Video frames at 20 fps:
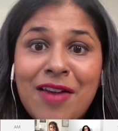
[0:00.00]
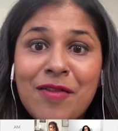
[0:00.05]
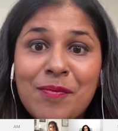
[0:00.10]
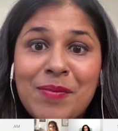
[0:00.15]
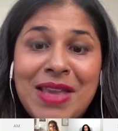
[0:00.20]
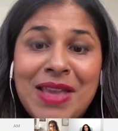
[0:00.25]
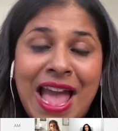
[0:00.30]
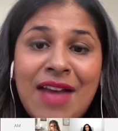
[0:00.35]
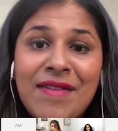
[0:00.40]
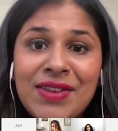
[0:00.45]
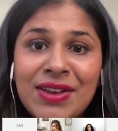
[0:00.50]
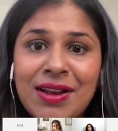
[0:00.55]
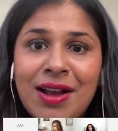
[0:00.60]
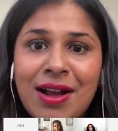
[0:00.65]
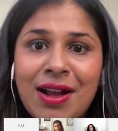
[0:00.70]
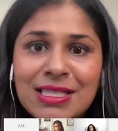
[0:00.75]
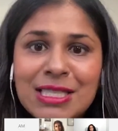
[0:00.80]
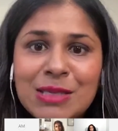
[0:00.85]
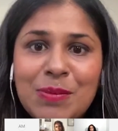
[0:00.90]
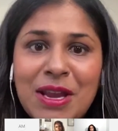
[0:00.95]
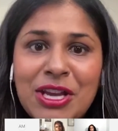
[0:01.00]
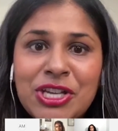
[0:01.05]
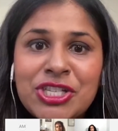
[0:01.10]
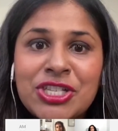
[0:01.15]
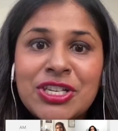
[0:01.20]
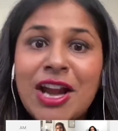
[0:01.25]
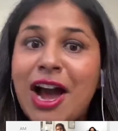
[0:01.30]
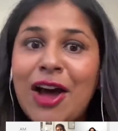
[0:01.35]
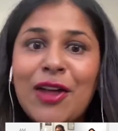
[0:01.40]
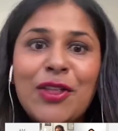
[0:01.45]
be having
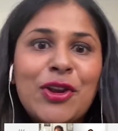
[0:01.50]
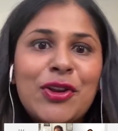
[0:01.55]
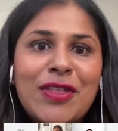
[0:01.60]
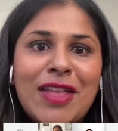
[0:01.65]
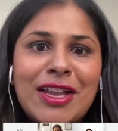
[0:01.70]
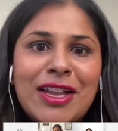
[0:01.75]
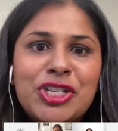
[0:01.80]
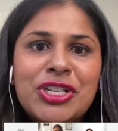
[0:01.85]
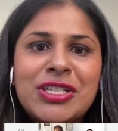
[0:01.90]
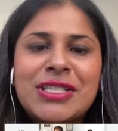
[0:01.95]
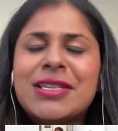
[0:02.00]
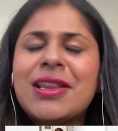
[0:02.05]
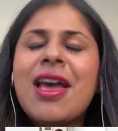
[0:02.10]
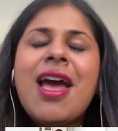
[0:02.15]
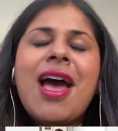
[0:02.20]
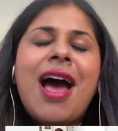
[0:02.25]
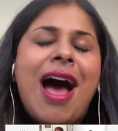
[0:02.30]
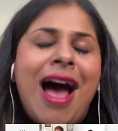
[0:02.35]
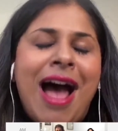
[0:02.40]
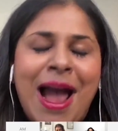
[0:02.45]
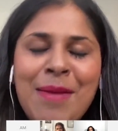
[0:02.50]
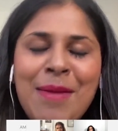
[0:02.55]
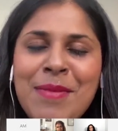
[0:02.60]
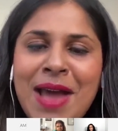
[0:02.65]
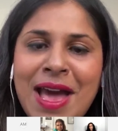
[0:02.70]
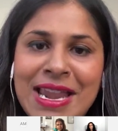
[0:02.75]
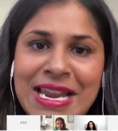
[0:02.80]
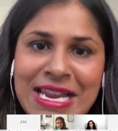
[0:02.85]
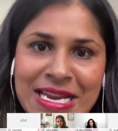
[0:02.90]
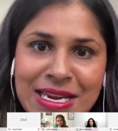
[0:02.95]
constipation other than just, I'm
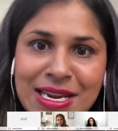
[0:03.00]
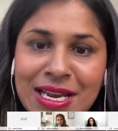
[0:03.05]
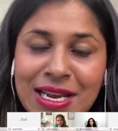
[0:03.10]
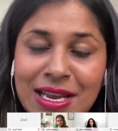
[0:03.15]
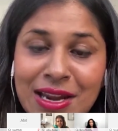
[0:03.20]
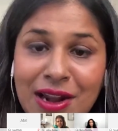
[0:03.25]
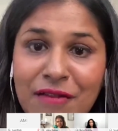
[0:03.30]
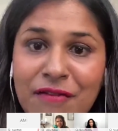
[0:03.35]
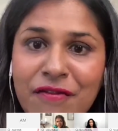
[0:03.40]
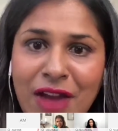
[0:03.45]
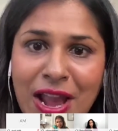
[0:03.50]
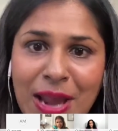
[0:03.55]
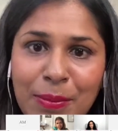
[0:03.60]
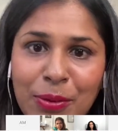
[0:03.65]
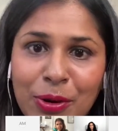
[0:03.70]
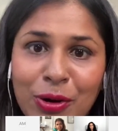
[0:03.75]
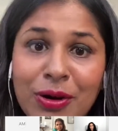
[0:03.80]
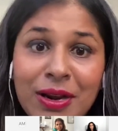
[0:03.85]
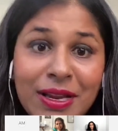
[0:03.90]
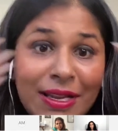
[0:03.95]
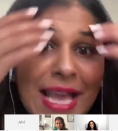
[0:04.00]
not eating enough fiber.